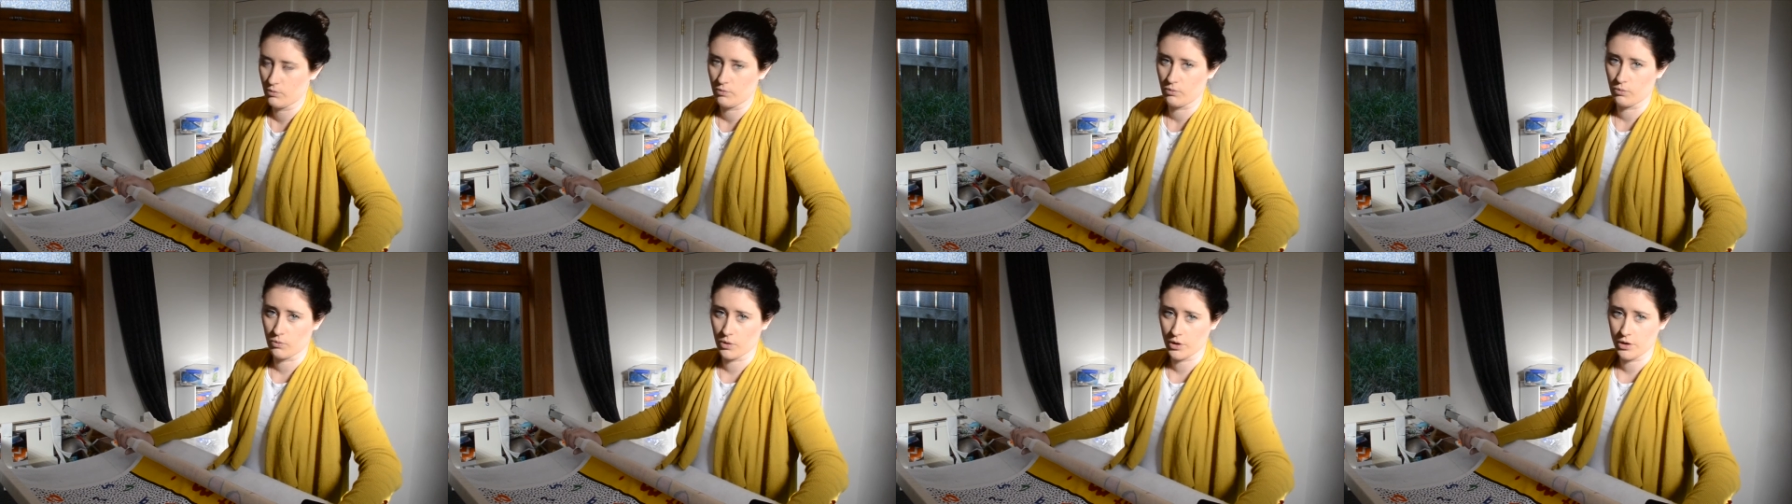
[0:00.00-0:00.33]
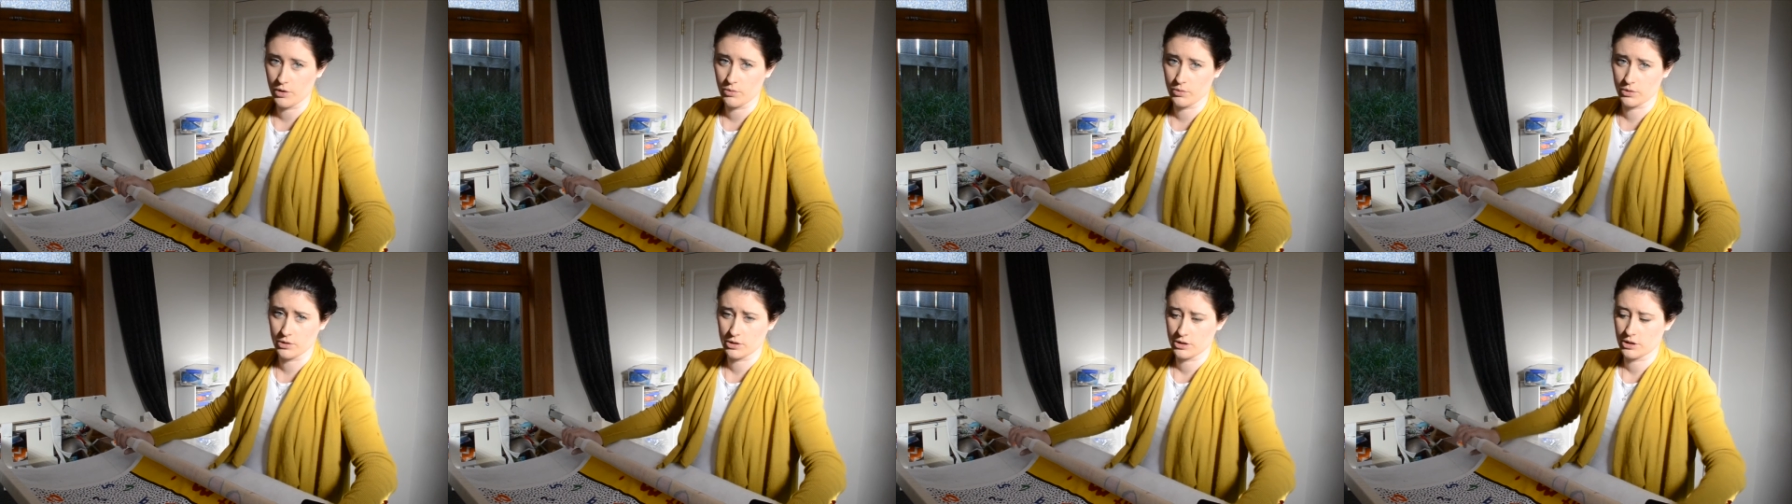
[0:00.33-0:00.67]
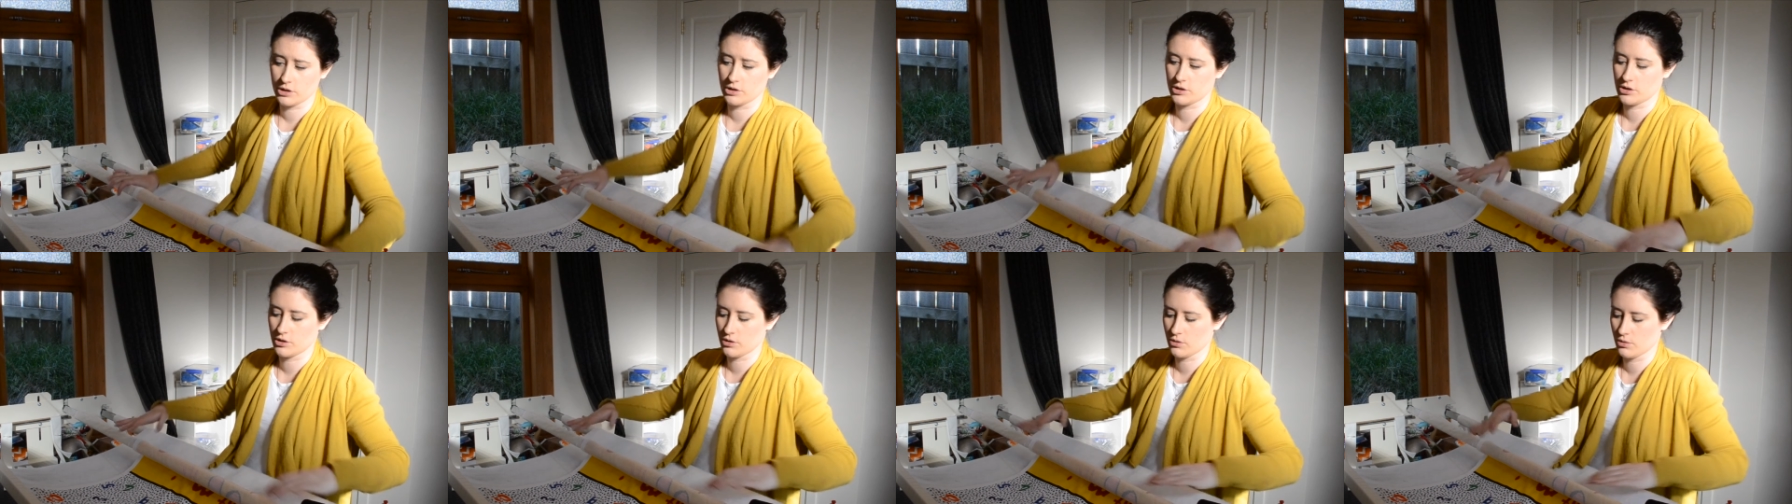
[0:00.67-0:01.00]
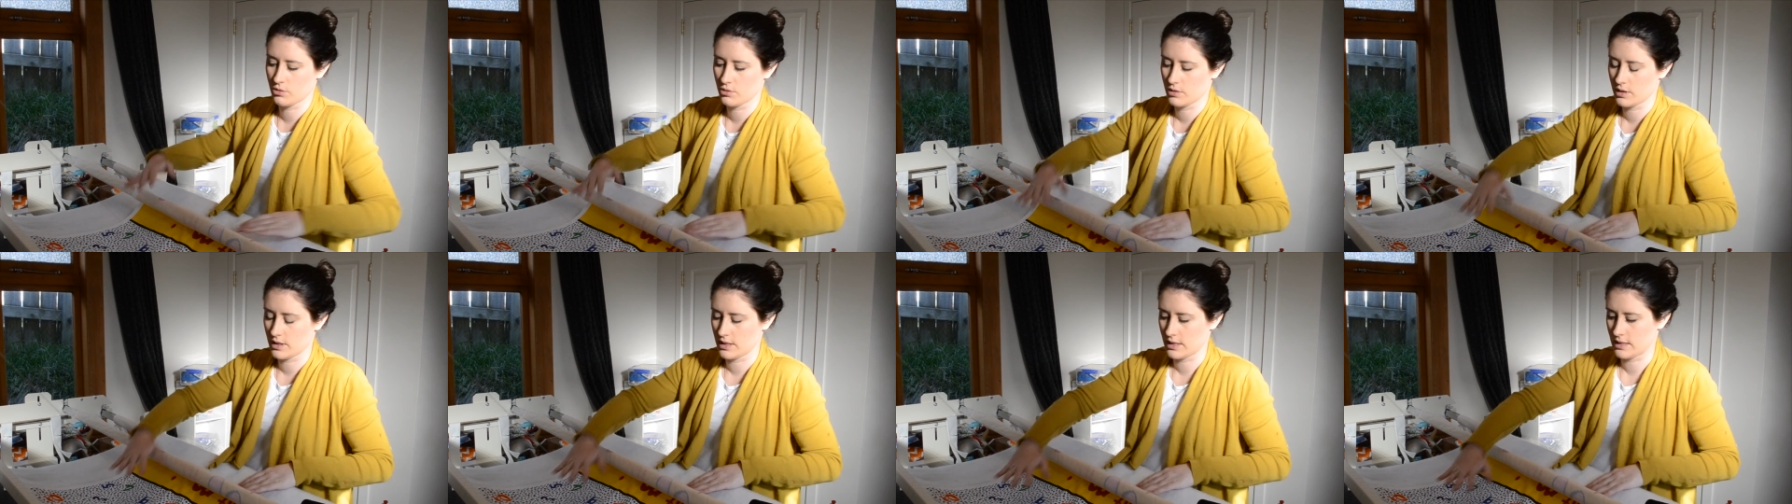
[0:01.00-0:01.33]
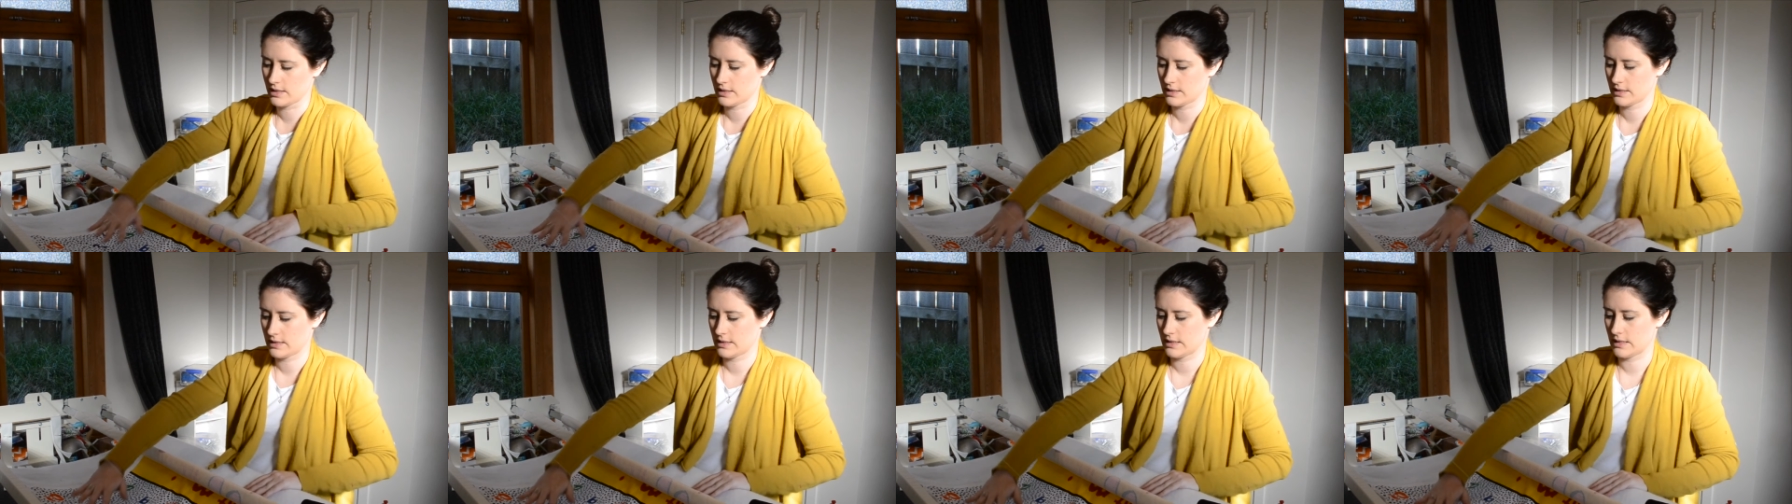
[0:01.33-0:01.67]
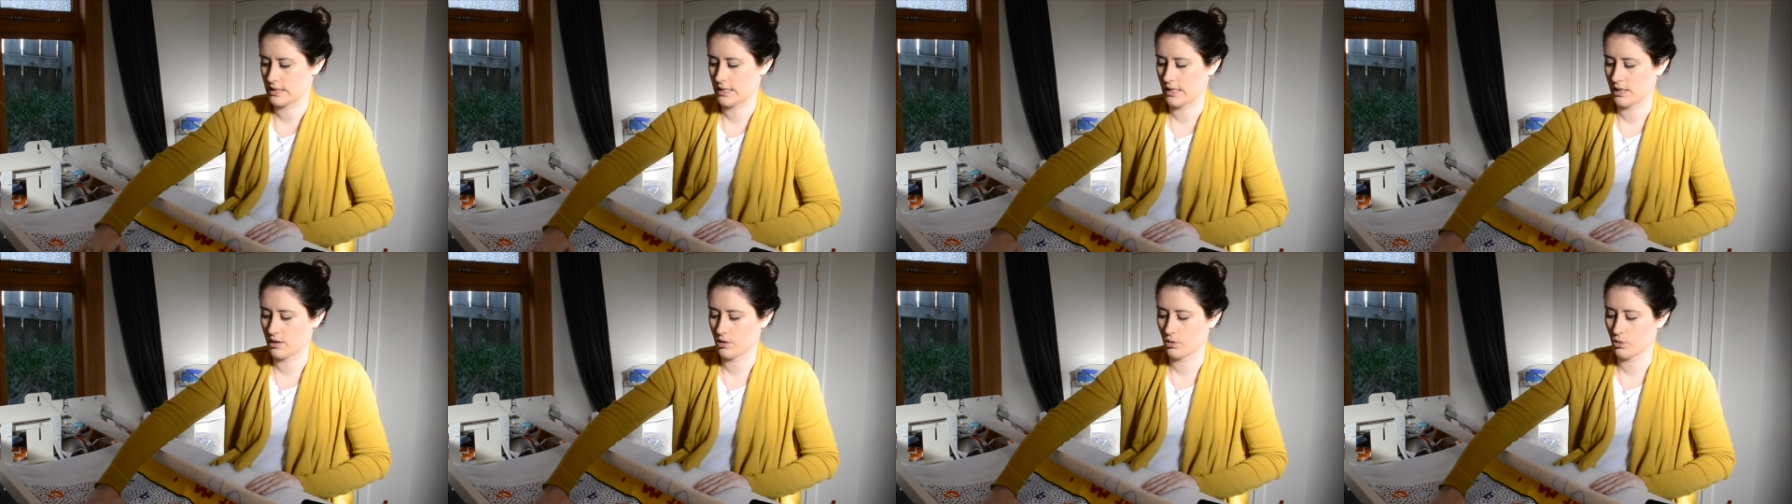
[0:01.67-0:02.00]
what you want to do is get